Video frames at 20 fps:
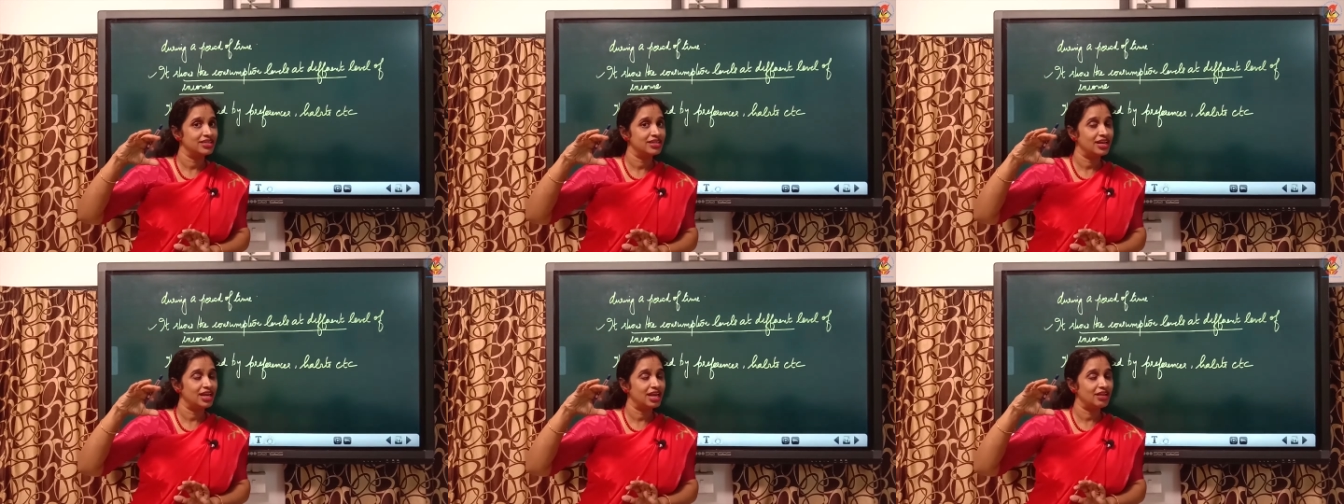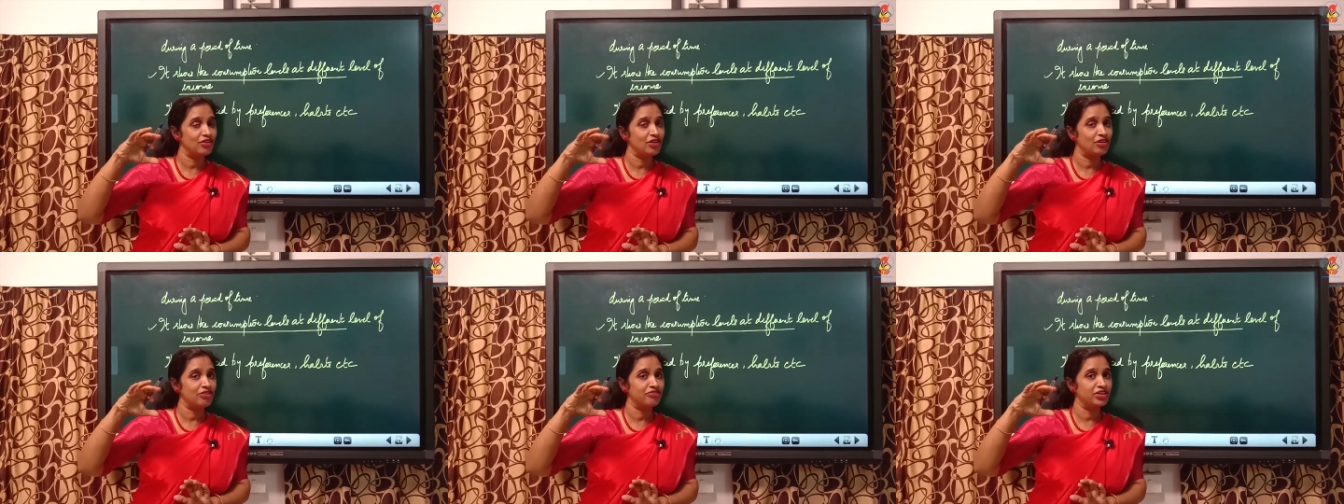
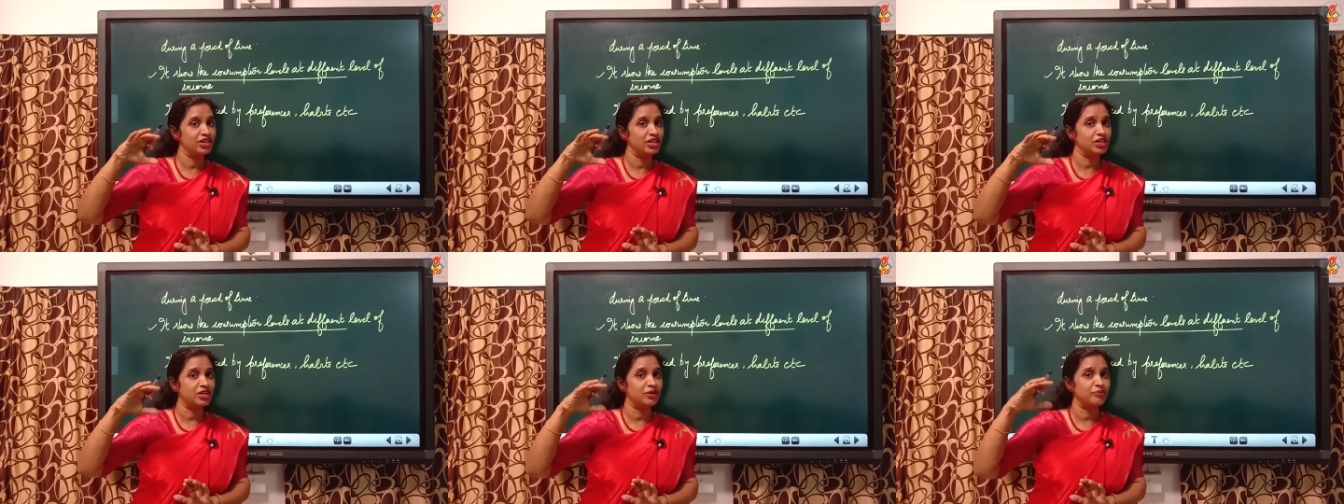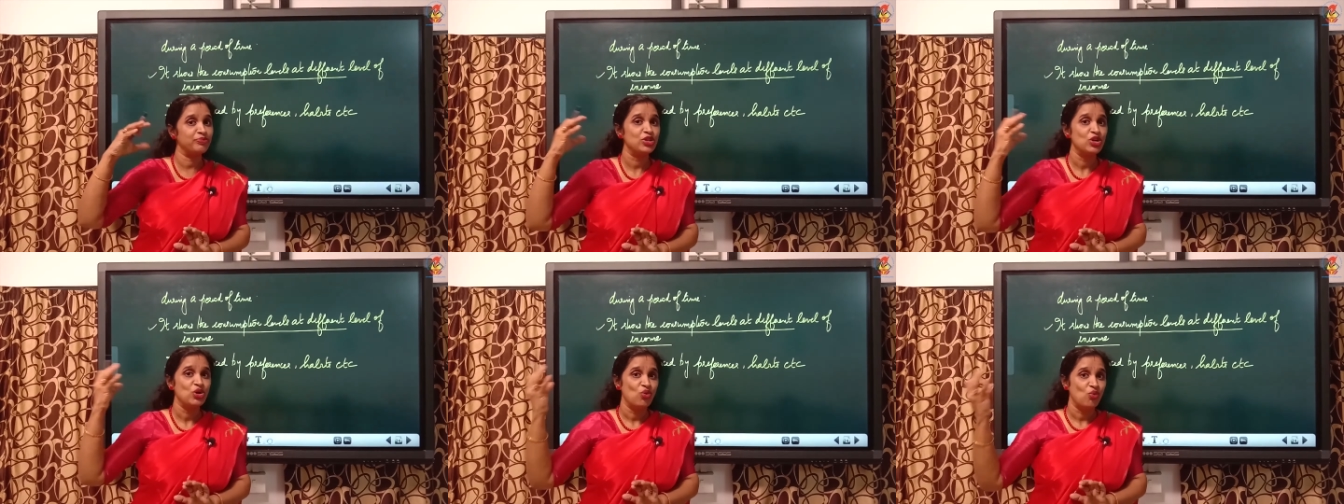level of
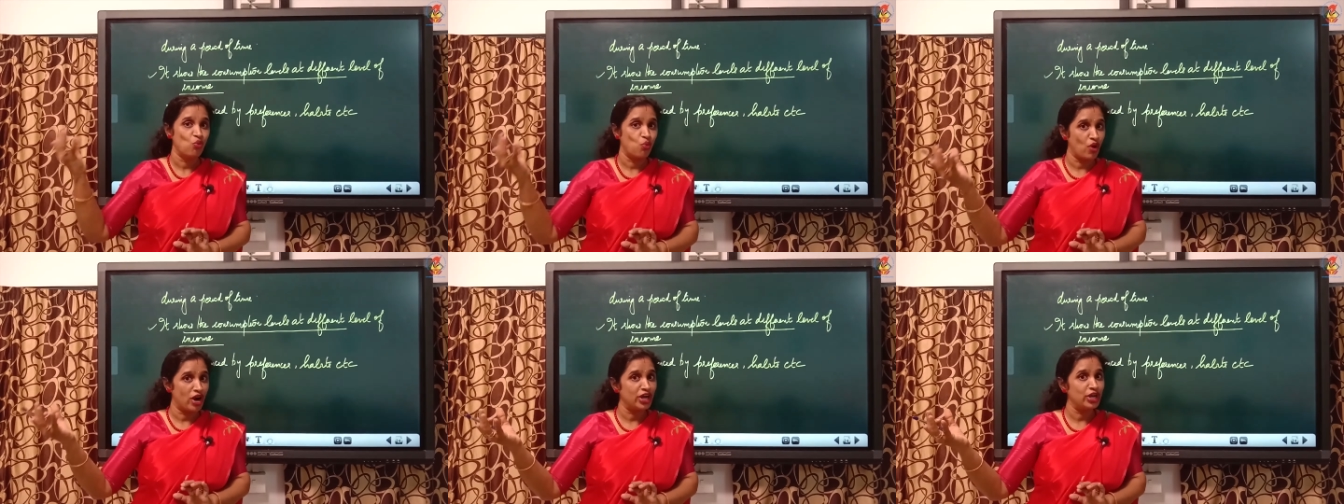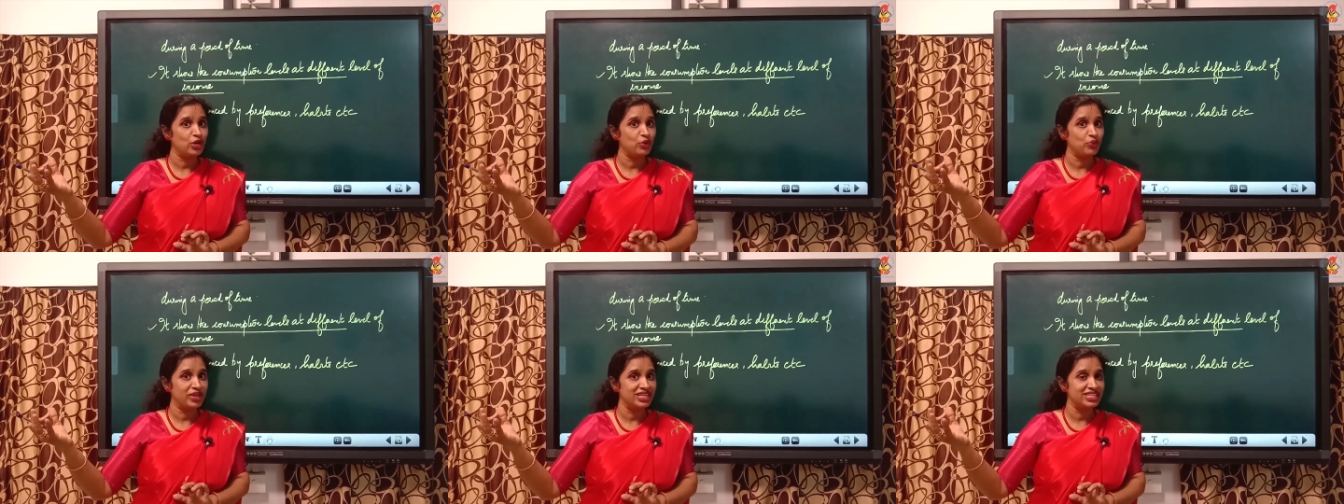income
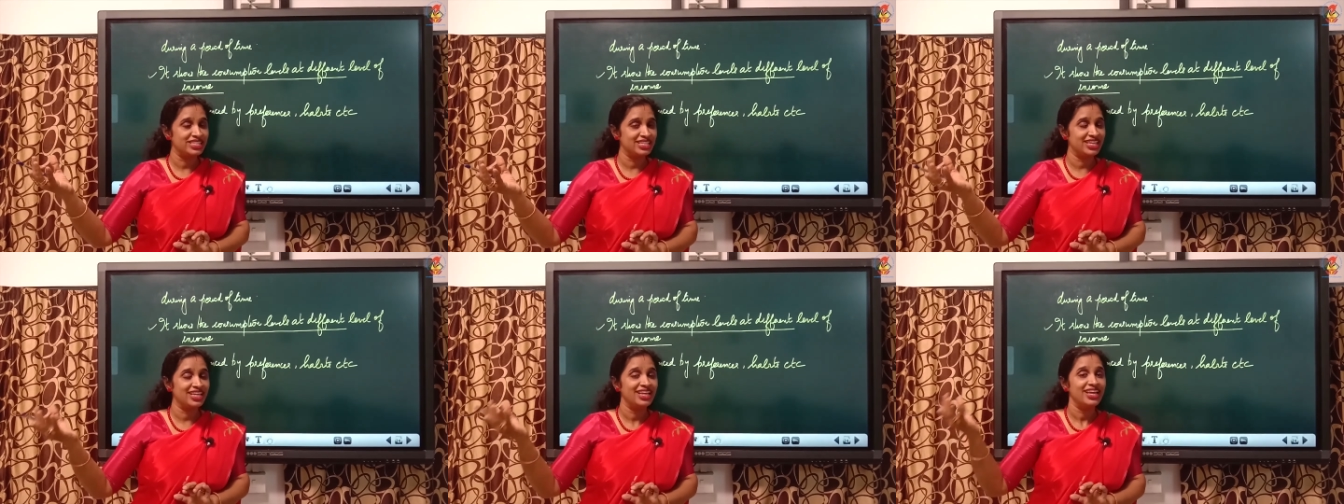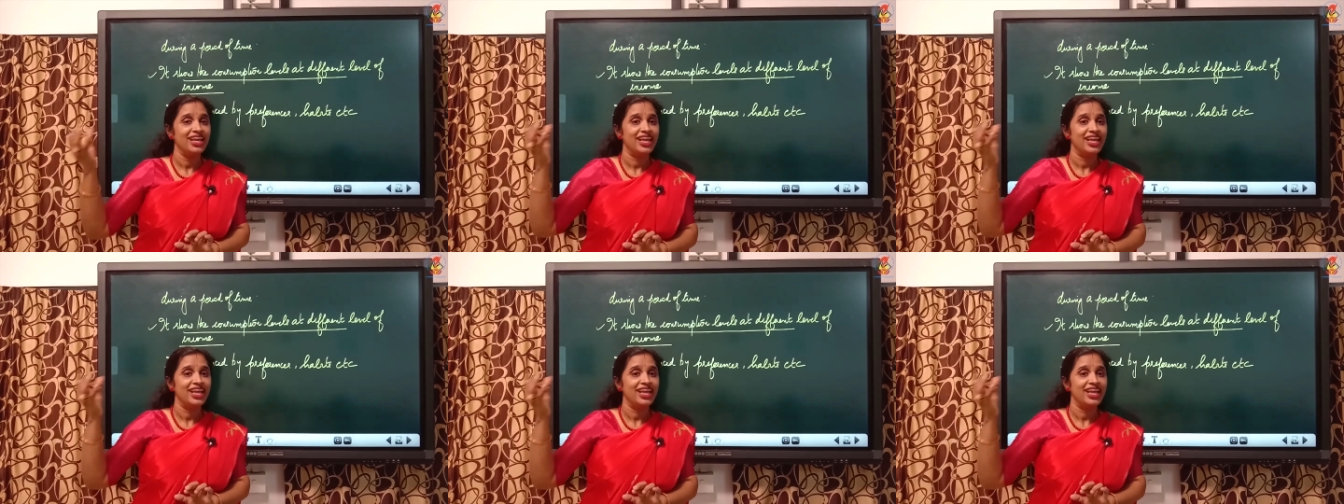120,